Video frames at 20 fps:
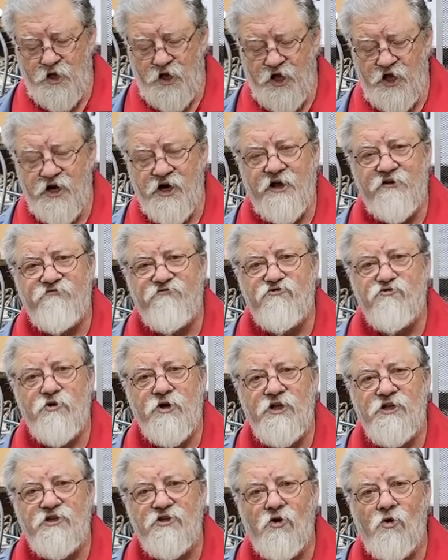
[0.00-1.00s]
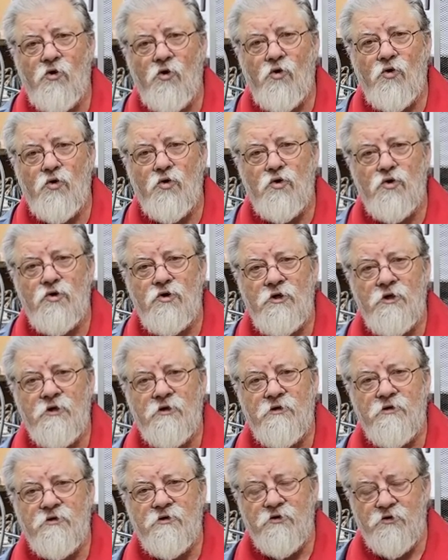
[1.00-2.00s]
and I've drilled a hole
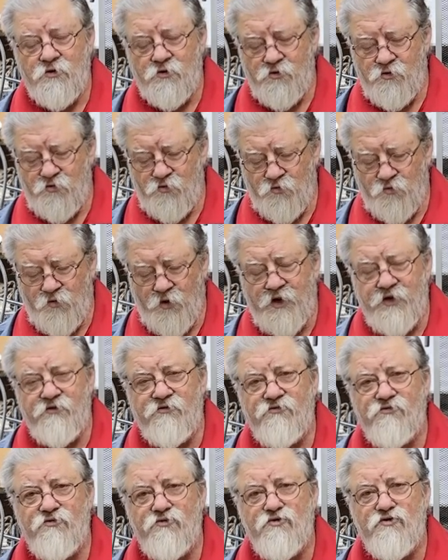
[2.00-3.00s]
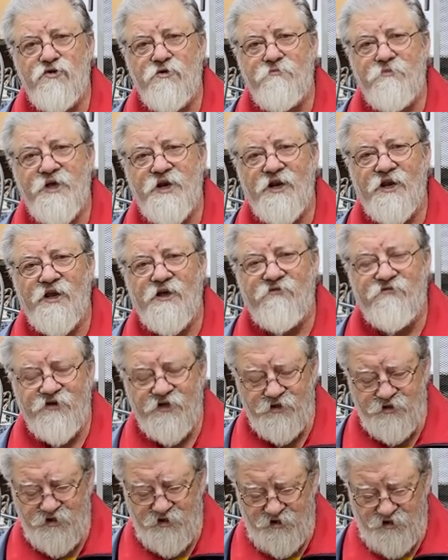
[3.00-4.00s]
right through the middle of
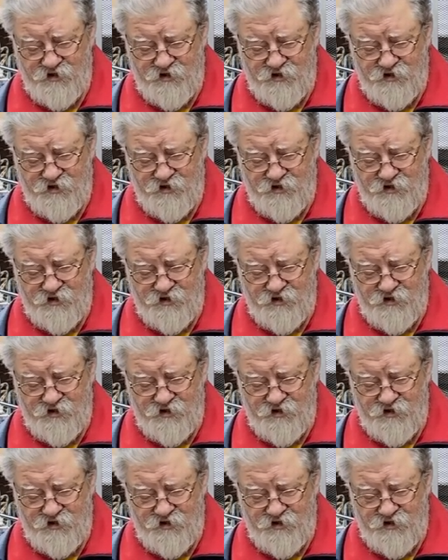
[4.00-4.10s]
it